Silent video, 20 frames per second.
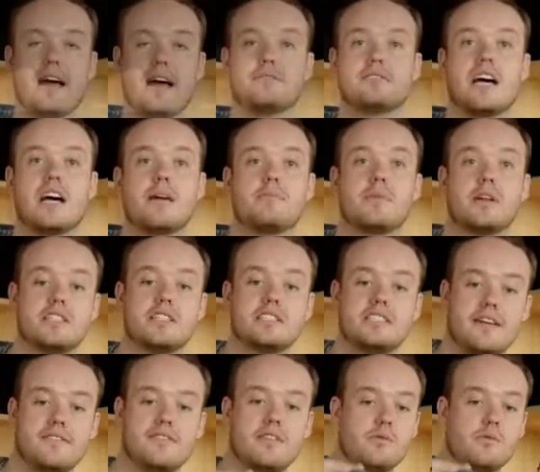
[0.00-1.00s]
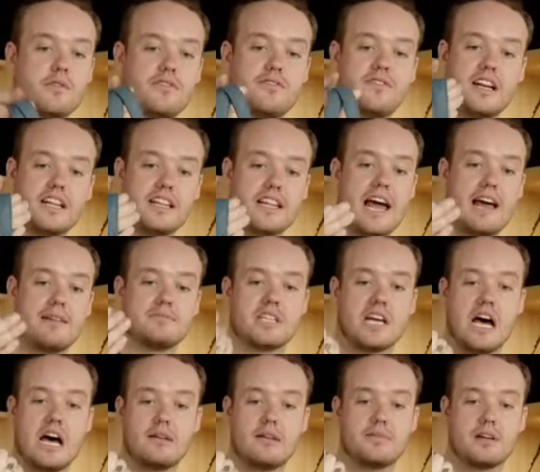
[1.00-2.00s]
a laptop, but definitely would fit a
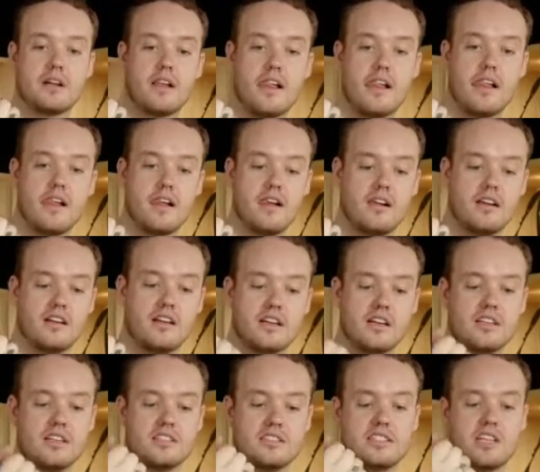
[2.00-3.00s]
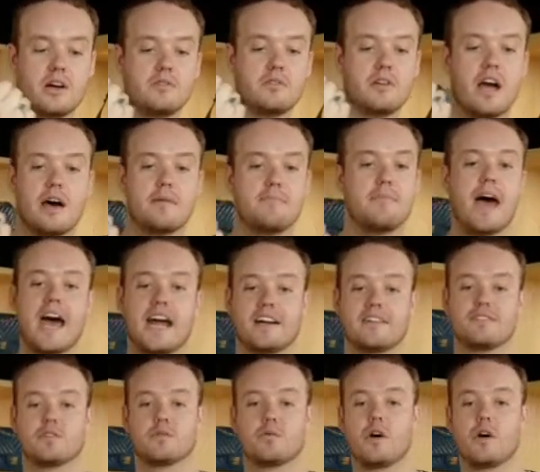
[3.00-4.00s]
laptop. So not padded